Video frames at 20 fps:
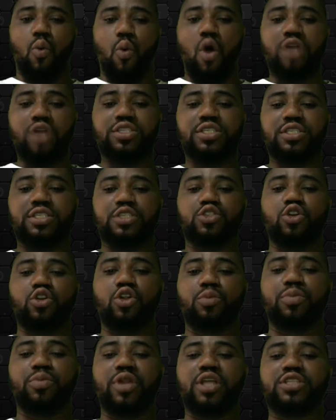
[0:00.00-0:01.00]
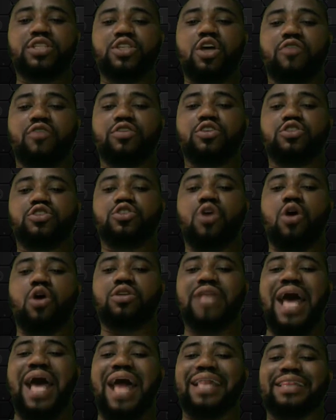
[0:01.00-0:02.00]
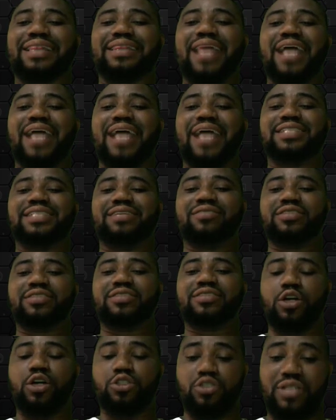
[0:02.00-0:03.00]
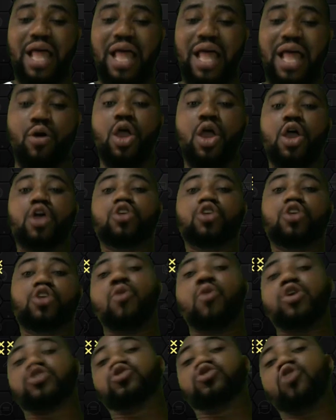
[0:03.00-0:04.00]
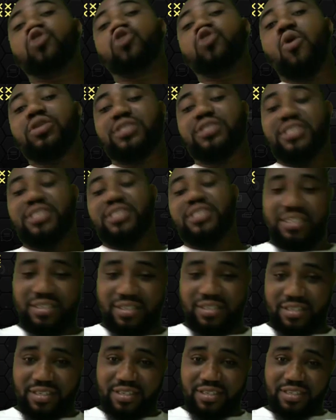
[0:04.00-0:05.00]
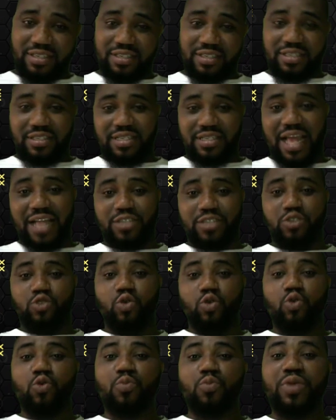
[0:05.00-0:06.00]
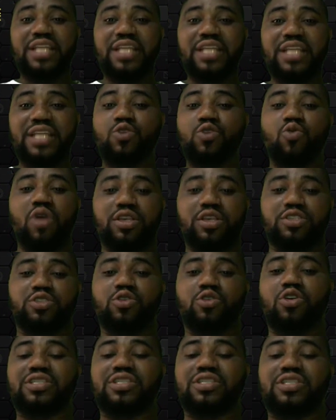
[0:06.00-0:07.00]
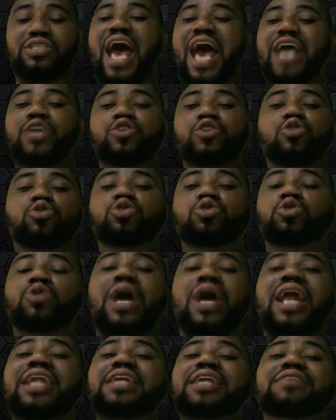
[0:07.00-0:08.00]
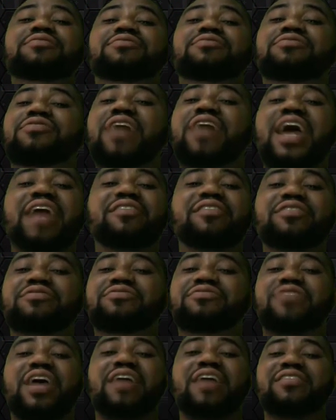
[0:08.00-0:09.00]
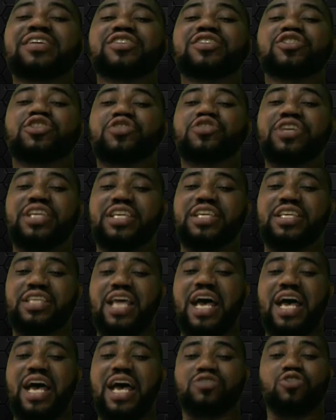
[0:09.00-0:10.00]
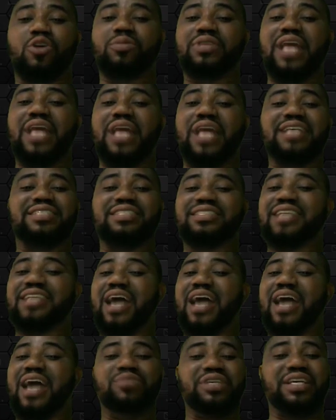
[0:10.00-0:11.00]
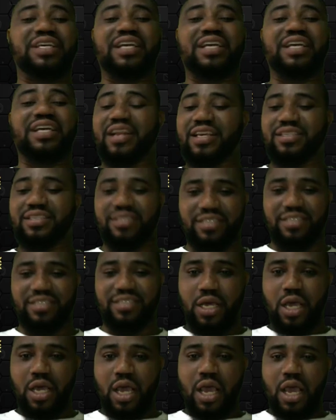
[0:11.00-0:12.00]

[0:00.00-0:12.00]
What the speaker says: What is the solubility of the salt at 30 degrees Celsius? Now, you must know one thing, that solubility questions are usually very, very tricky, and sometimes it can be crazy.